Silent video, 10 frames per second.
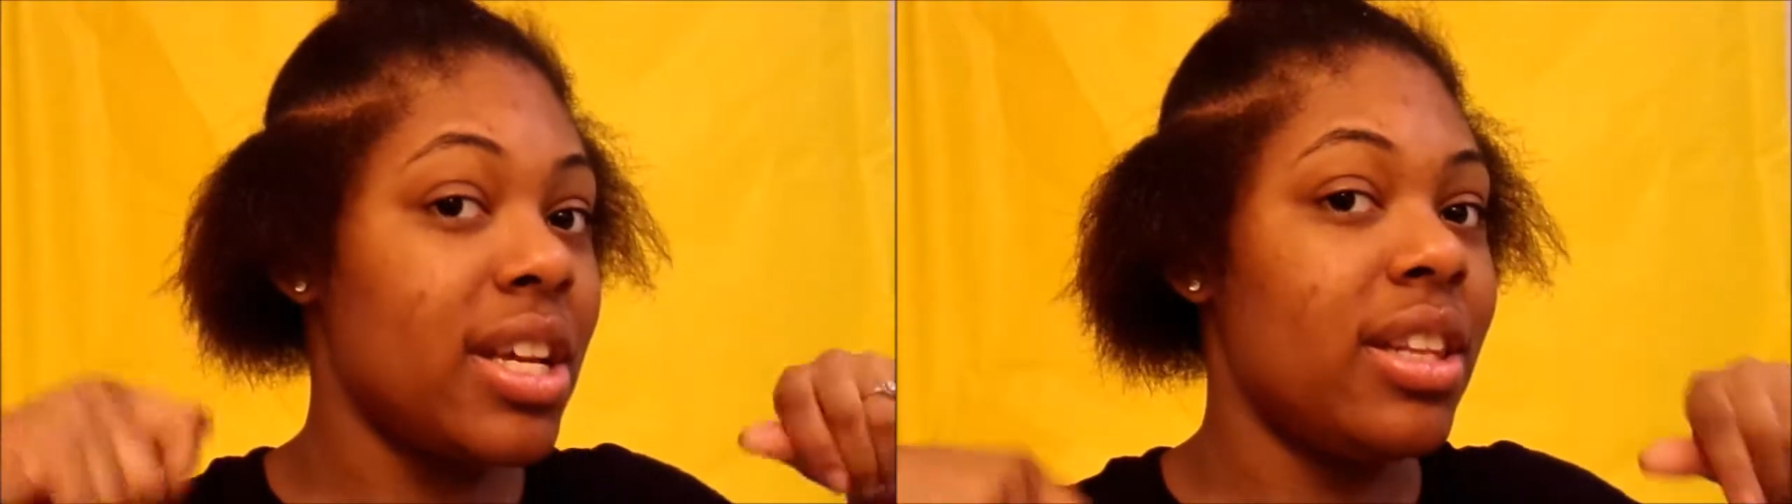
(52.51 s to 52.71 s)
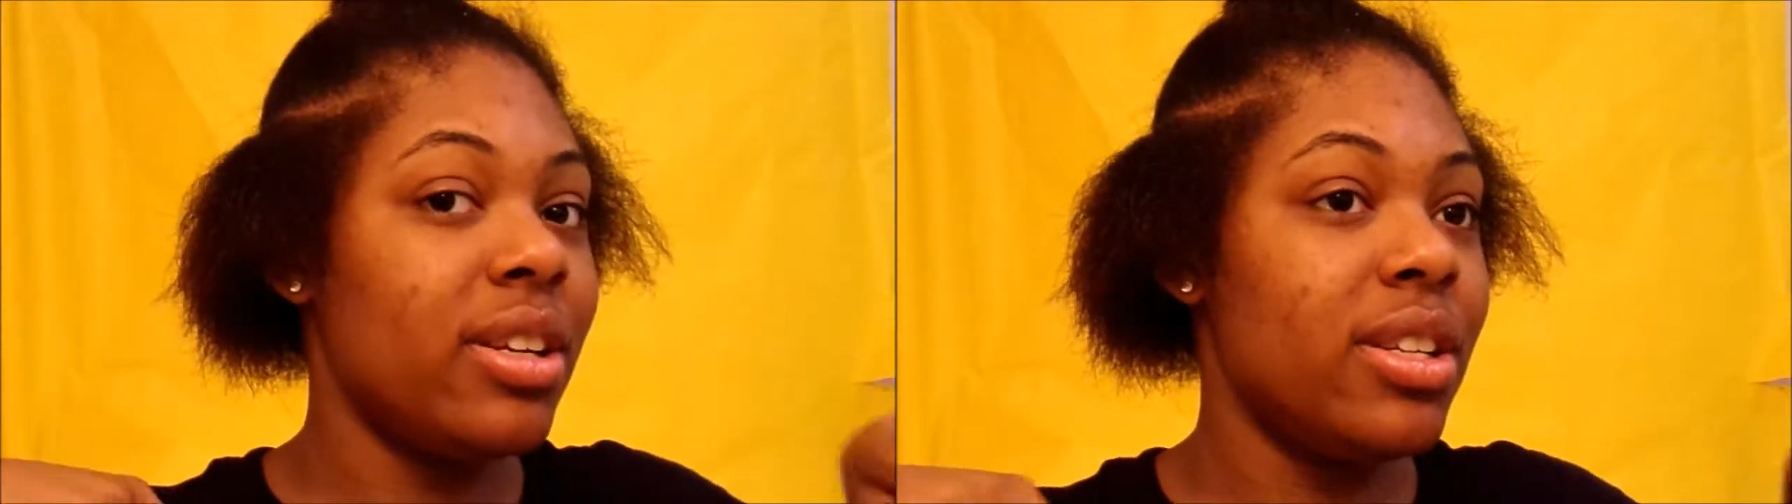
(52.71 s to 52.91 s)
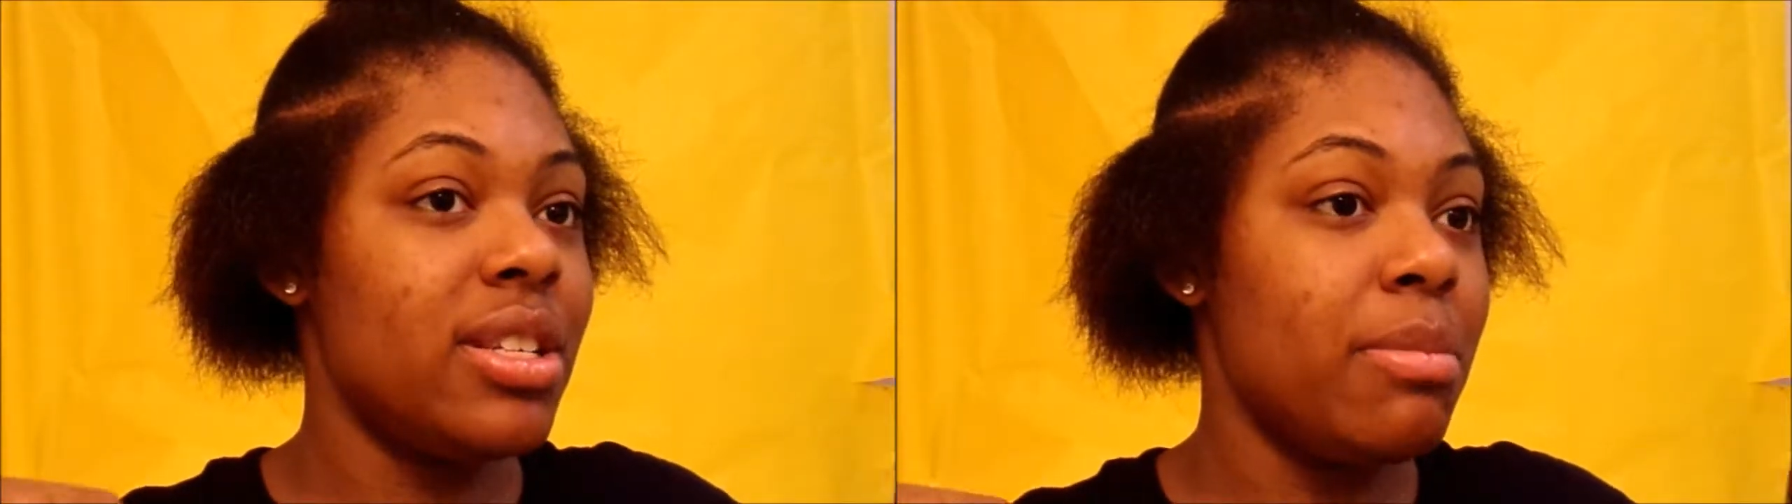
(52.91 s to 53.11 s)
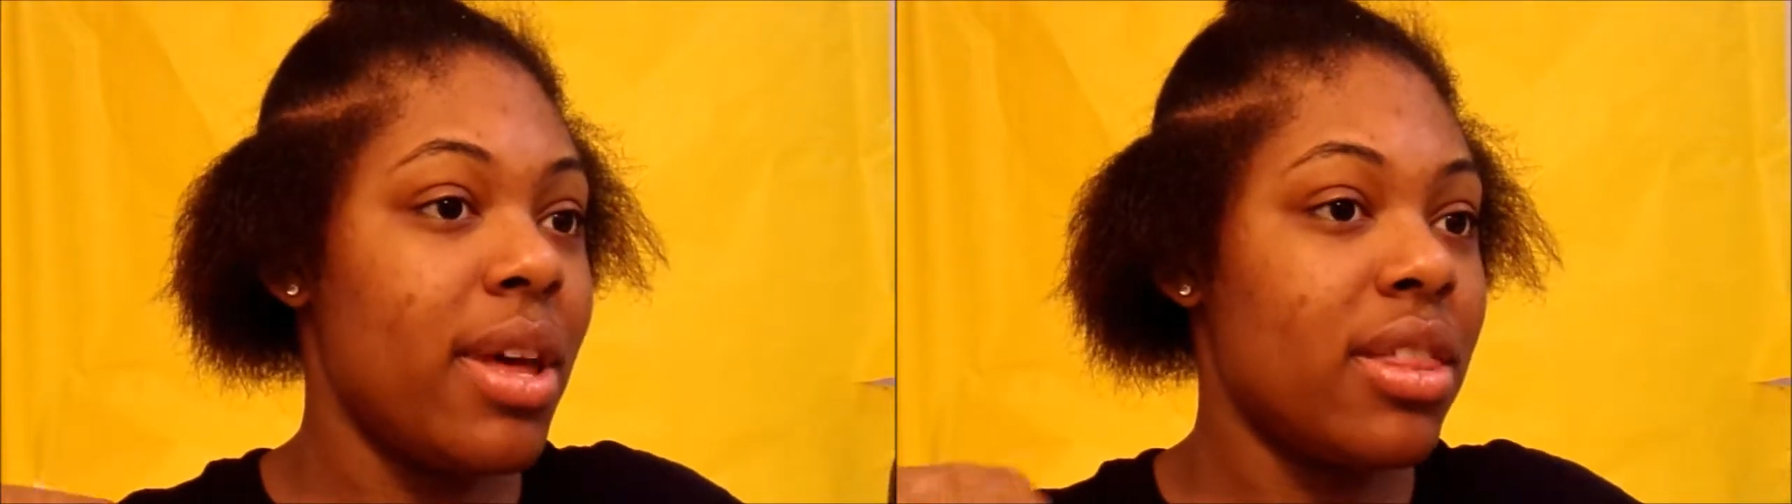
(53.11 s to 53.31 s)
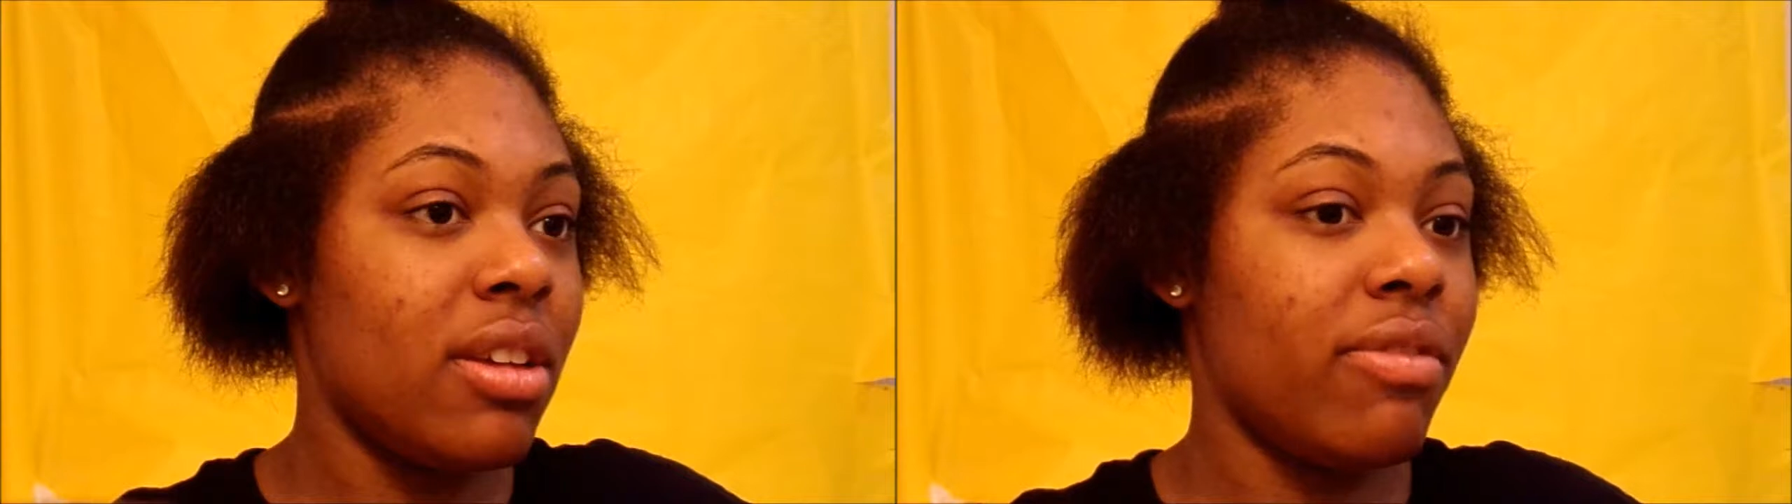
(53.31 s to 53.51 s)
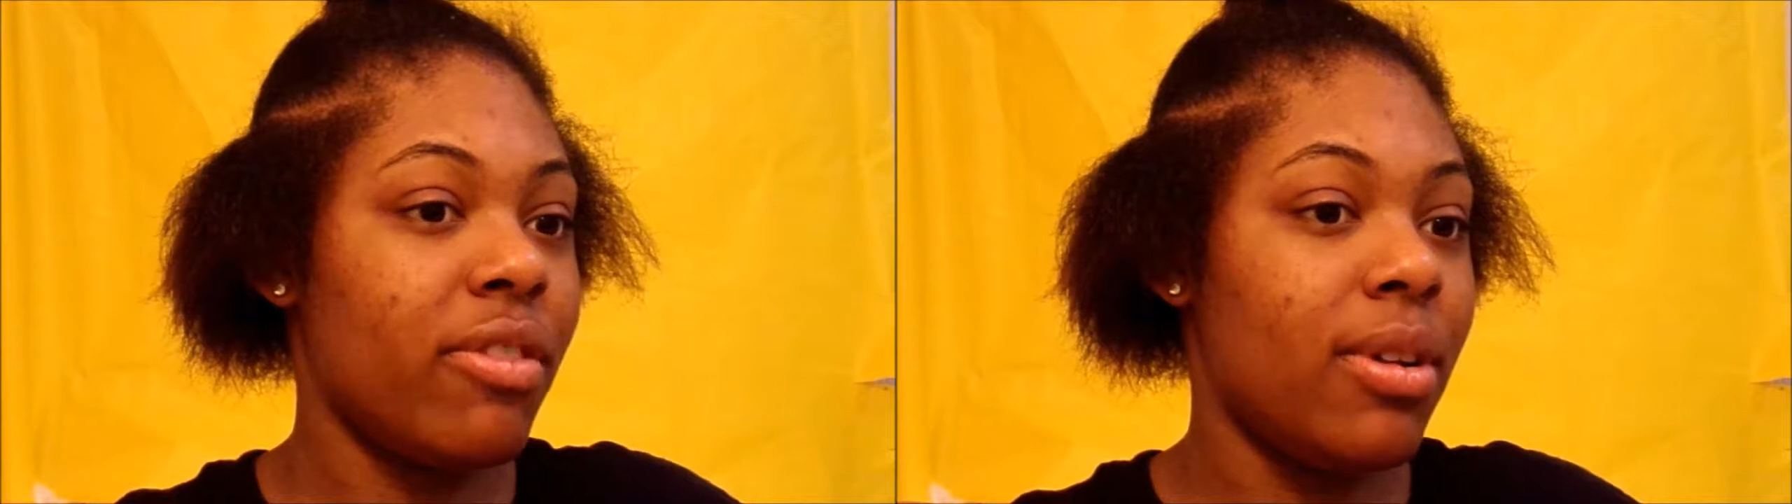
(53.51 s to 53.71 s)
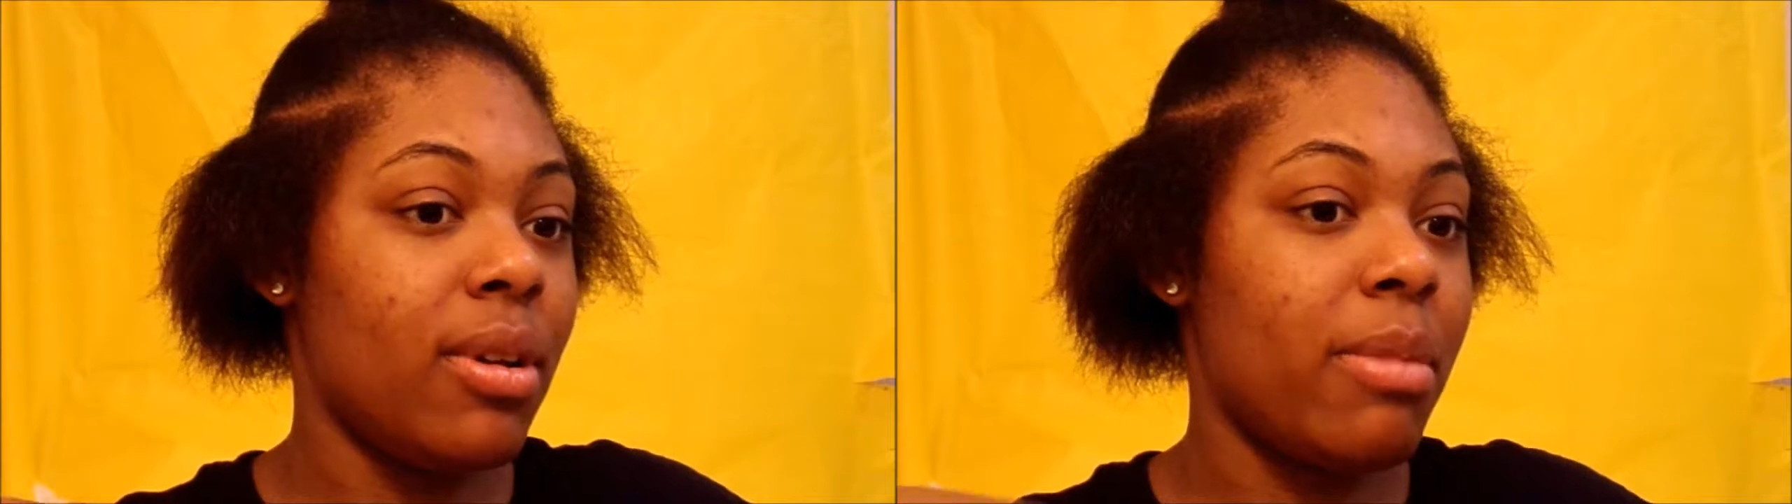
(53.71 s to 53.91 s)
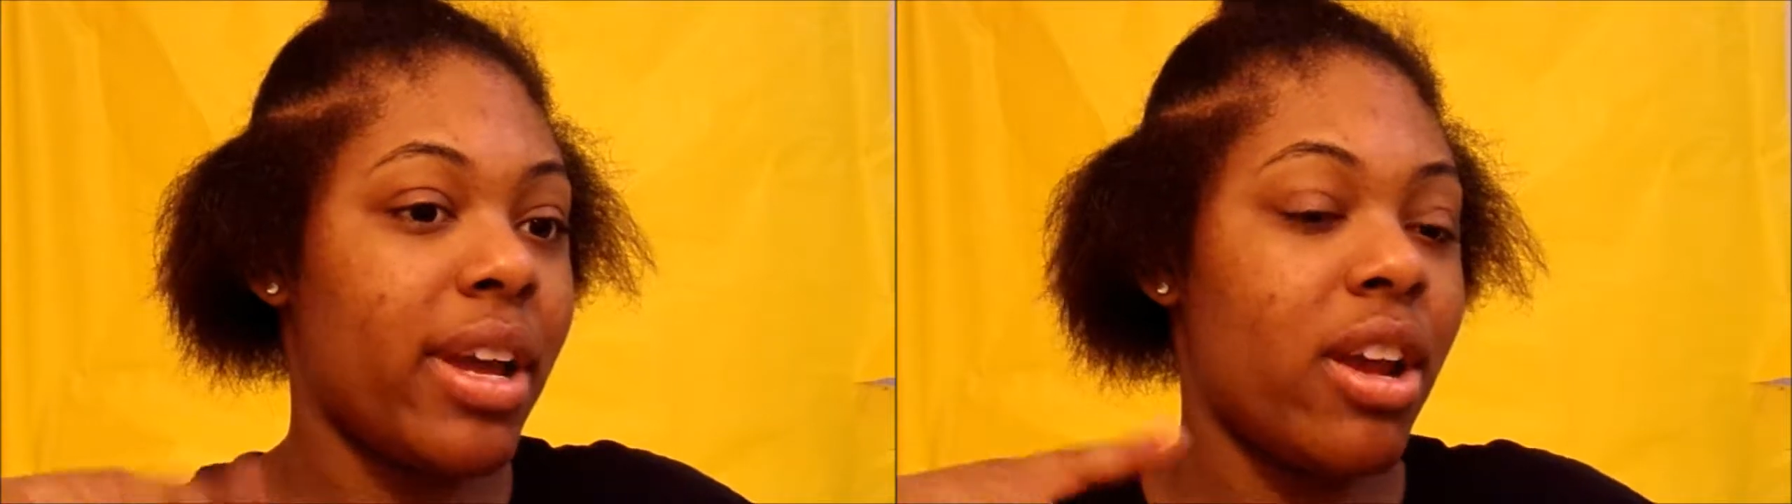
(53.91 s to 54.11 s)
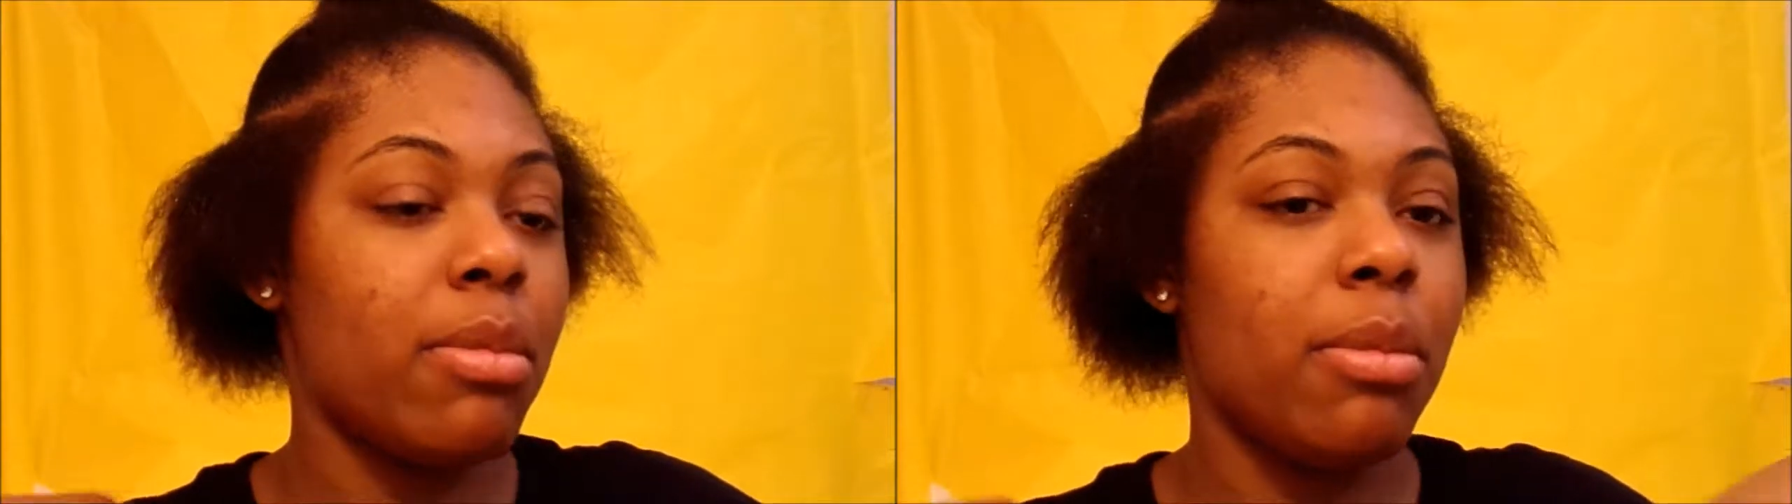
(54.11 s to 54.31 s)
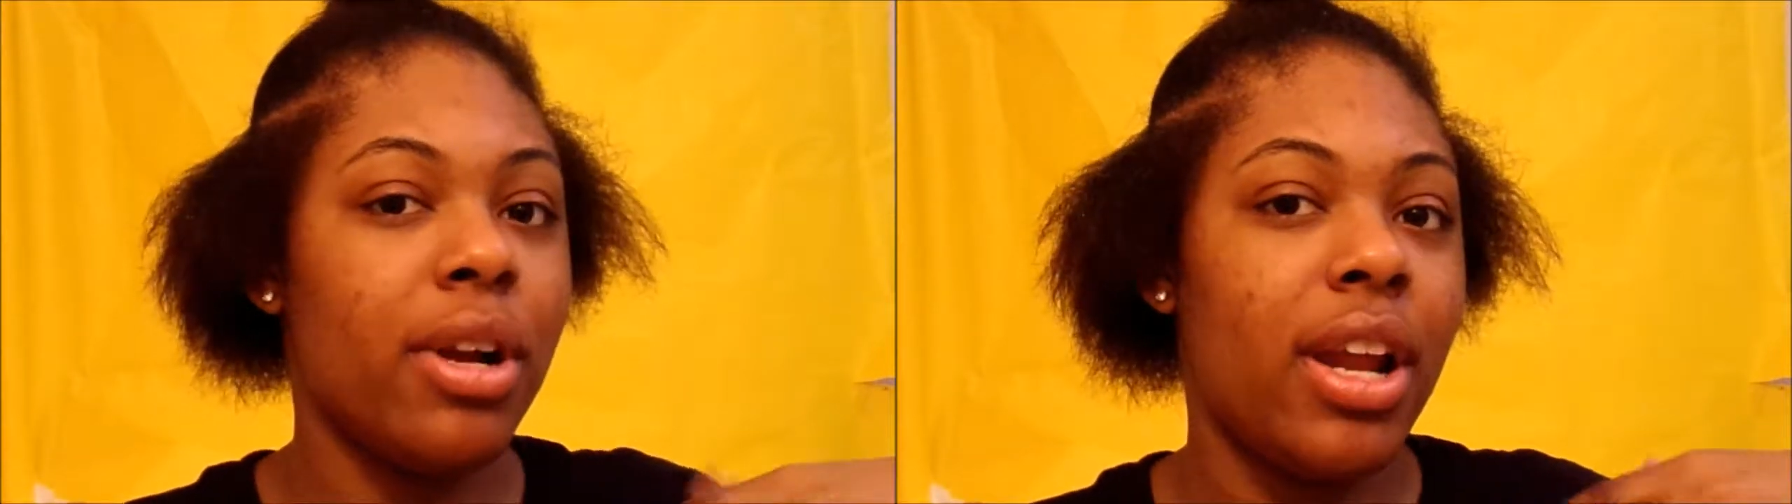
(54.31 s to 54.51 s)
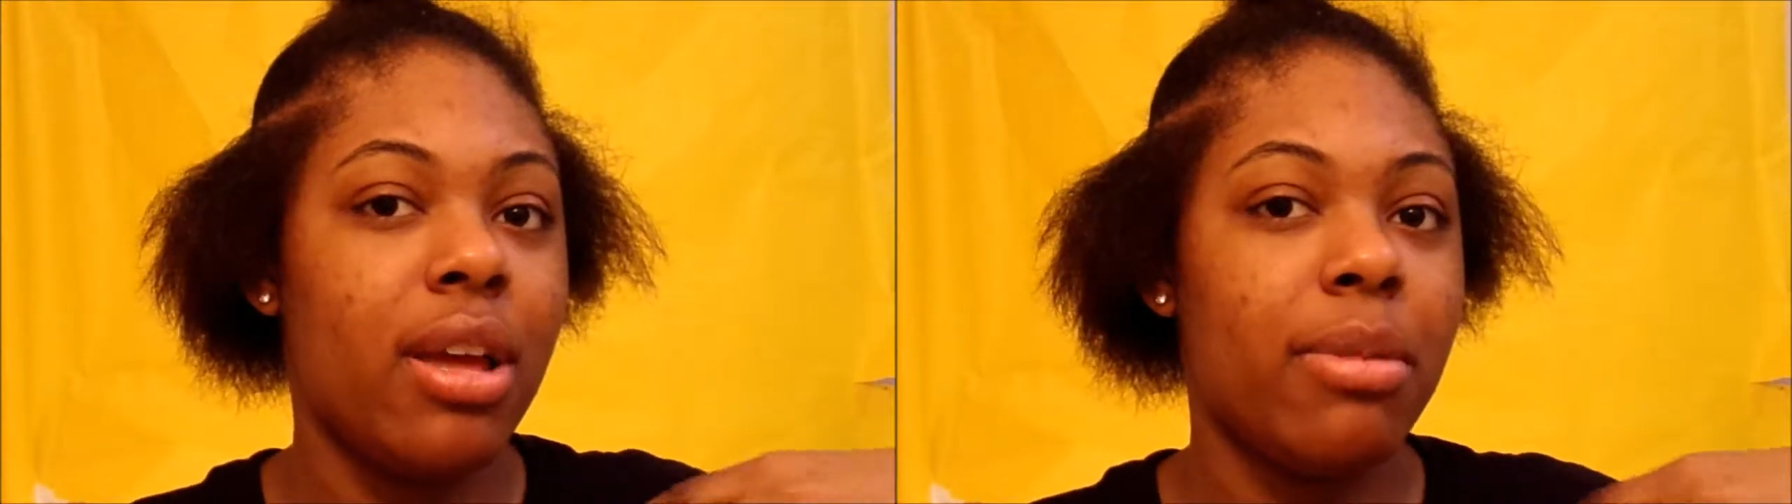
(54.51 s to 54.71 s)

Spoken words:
I learned this method from, I can't remember her name,